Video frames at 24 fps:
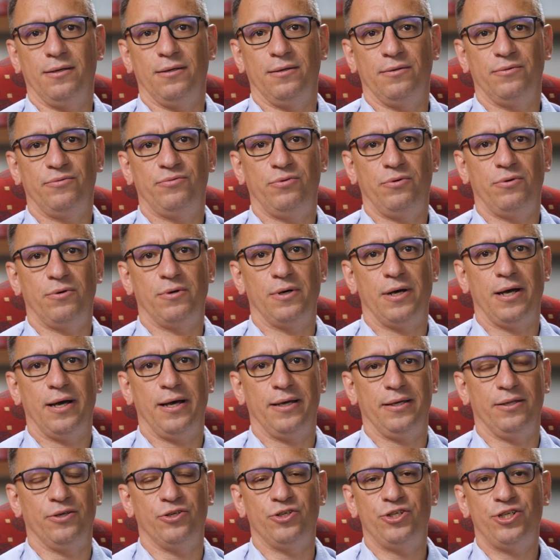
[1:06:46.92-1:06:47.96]
for
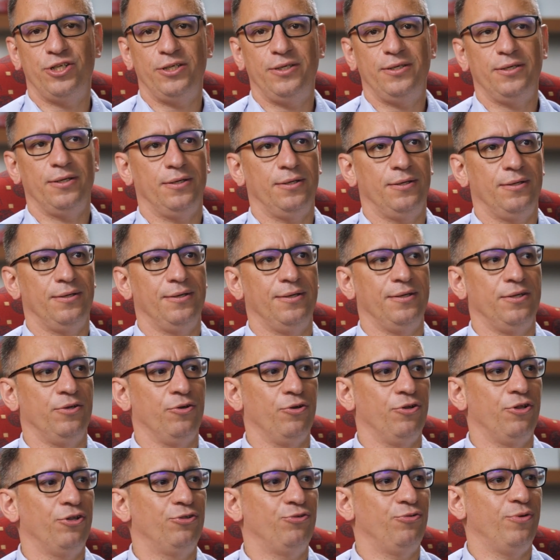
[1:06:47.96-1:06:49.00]
high energy in
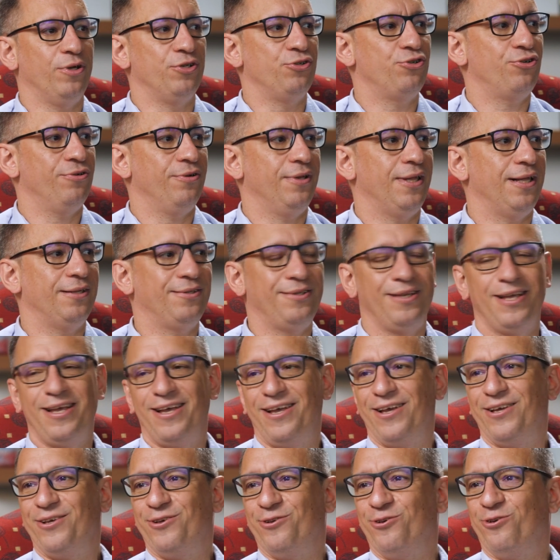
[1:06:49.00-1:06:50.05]
order to ensure that
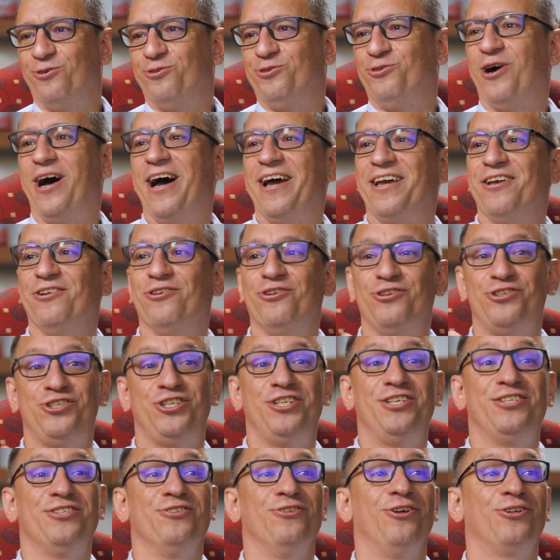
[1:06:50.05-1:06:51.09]
the high
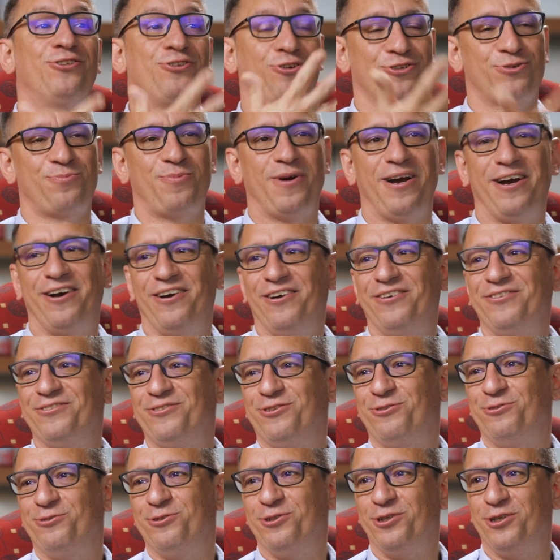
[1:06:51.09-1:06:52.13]
energy is not transpire
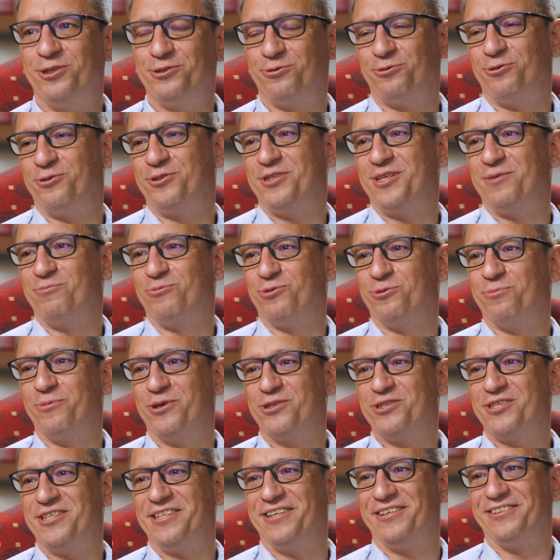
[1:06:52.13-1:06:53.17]
to the team too
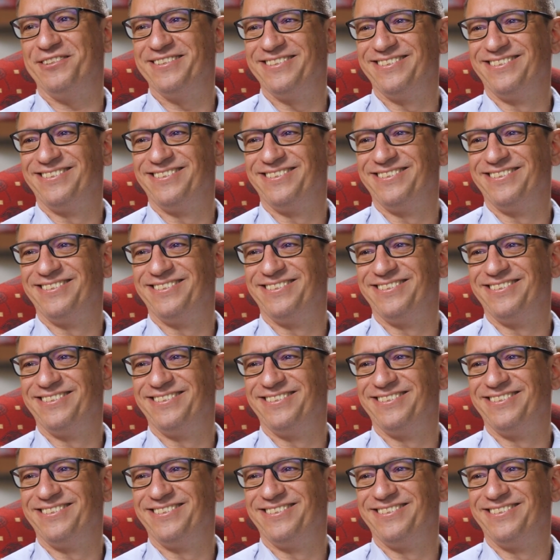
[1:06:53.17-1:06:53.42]
much neither.